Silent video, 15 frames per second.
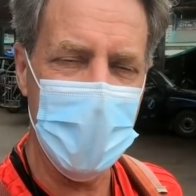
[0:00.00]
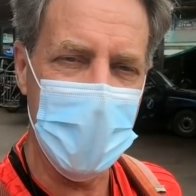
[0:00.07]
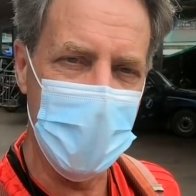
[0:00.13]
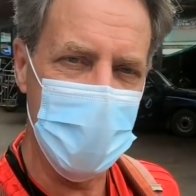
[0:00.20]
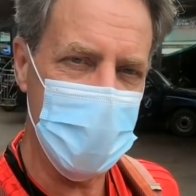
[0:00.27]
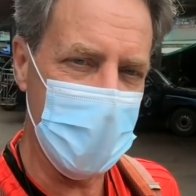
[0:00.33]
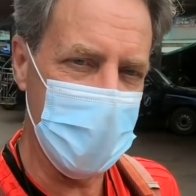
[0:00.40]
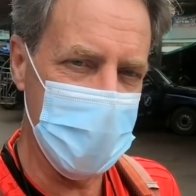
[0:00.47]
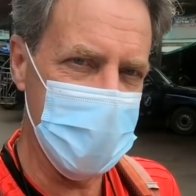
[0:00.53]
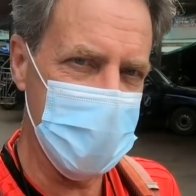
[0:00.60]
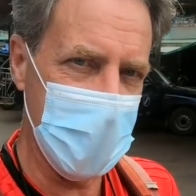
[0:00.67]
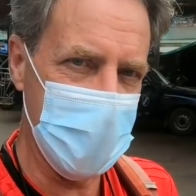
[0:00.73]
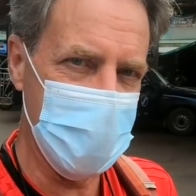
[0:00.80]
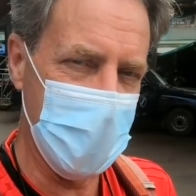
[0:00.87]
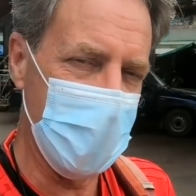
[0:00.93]
They use all the
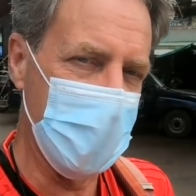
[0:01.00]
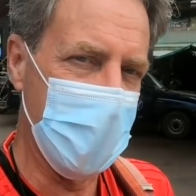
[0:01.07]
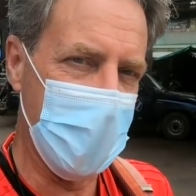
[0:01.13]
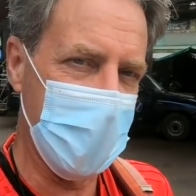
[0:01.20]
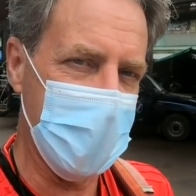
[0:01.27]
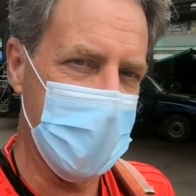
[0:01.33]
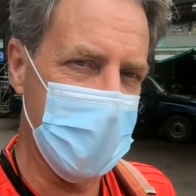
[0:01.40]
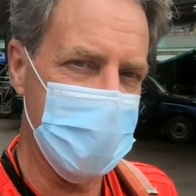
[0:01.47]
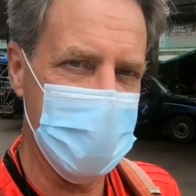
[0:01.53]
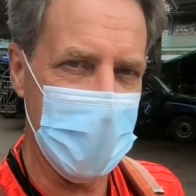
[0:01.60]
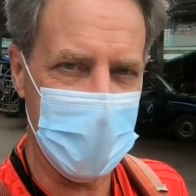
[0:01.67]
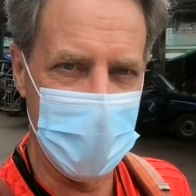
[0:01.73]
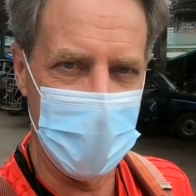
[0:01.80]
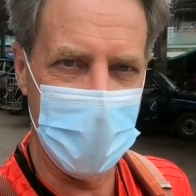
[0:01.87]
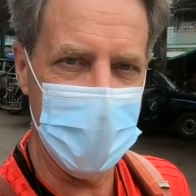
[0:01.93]
same little marketing
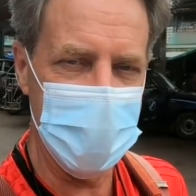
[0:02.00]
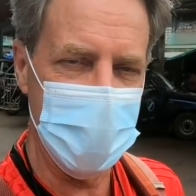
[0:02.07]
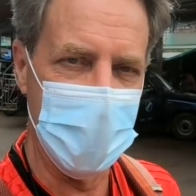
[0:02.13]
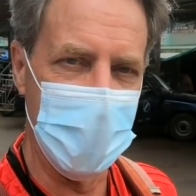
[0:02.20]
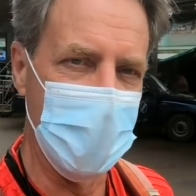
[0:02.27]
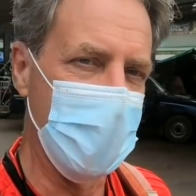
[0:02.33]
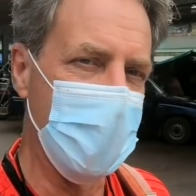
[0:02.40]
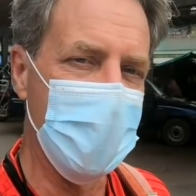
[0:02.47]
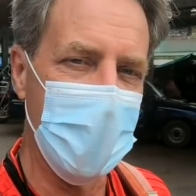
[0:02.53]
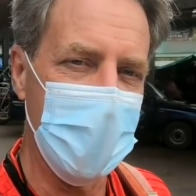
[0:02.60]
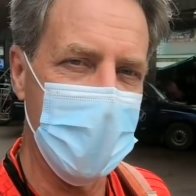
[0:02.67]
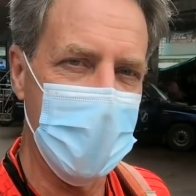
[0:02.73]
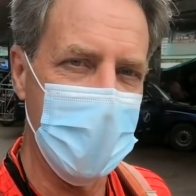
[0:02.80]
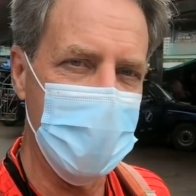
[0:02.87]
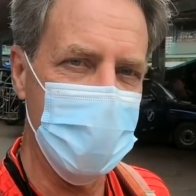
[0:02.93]
techniques and the little
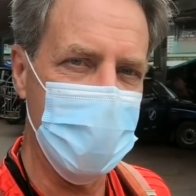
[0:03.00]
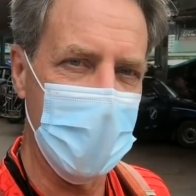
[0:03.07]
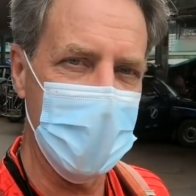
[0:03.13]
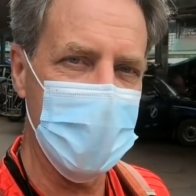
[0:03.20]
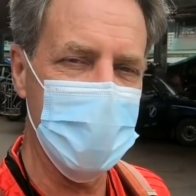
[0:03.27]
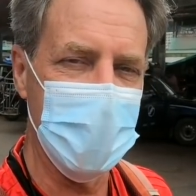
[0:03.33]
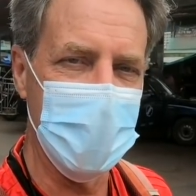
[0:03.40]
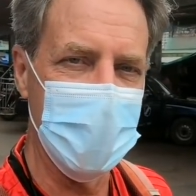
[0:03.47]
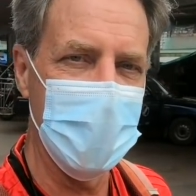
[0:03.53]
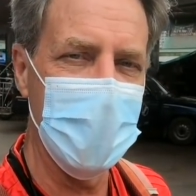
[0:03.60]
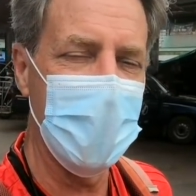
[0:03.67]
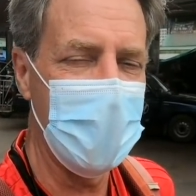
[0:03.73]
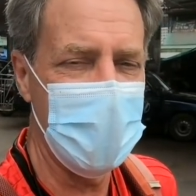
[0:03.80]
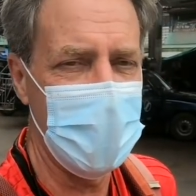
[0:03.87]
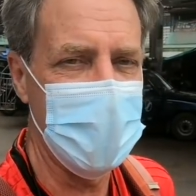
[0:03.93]
marketing tricks. And
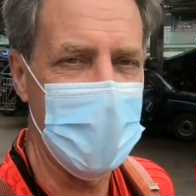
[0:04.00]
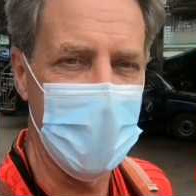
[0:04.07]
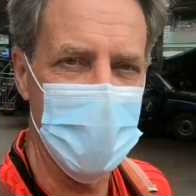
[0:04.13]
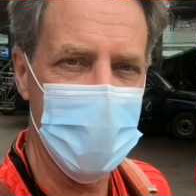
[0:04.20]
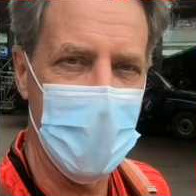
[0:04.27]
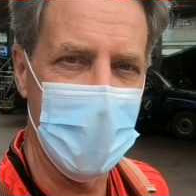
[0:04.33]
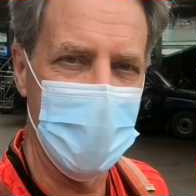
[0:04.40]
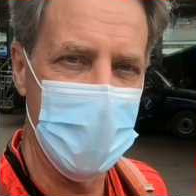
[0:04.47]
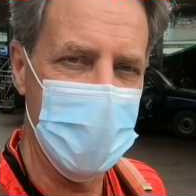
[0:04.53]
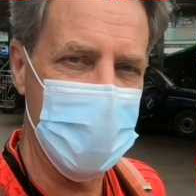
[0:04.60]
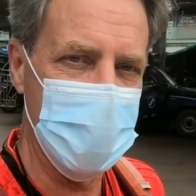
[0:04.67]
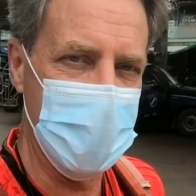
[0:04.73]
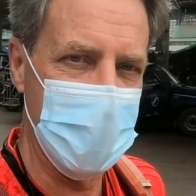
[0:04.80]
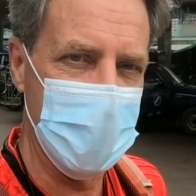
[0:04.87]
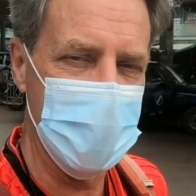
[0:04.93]
I thought that was kind of
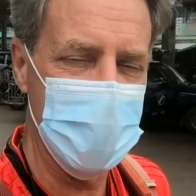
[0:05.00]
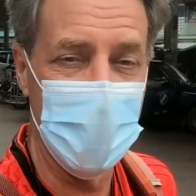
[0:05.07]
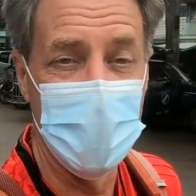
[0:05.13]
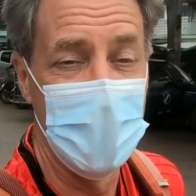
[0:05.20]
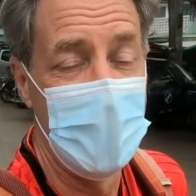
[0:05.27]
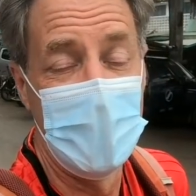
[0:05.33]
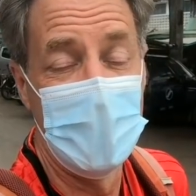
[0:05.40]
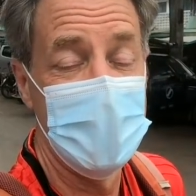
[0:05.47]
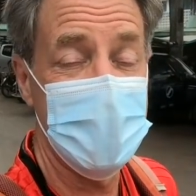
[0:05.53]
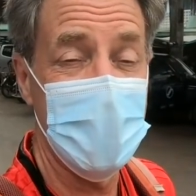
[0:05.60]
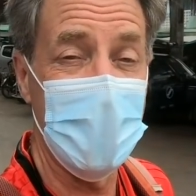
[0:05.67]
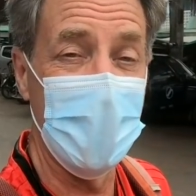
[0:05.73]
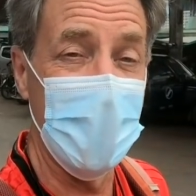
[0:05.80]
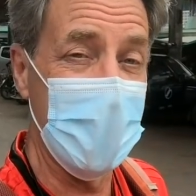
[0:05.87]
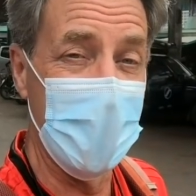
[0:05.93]
interesting. So it's
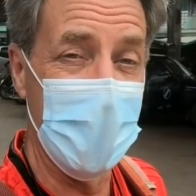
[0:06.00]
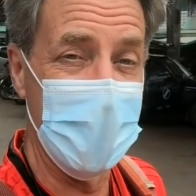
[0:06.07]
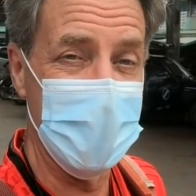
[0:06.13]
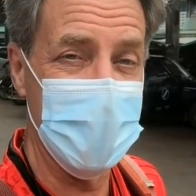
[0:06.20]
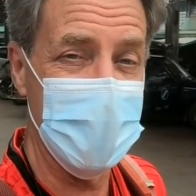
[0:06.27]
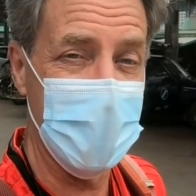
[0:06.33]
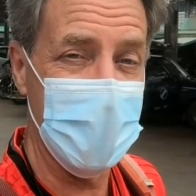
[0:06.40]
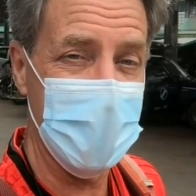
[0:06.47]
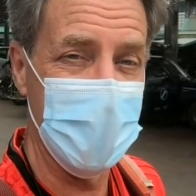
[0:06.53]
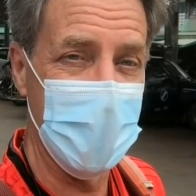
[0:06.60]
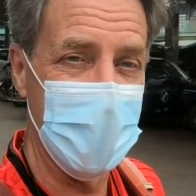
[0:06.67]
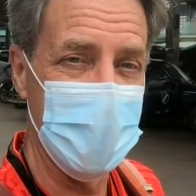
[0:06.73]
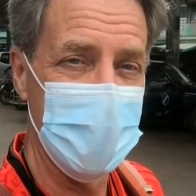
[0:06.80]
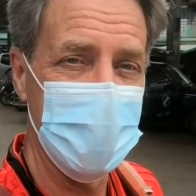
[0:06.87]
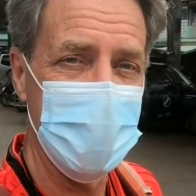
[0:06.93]
kind of what I wanted to talk
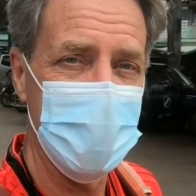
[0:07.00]
about.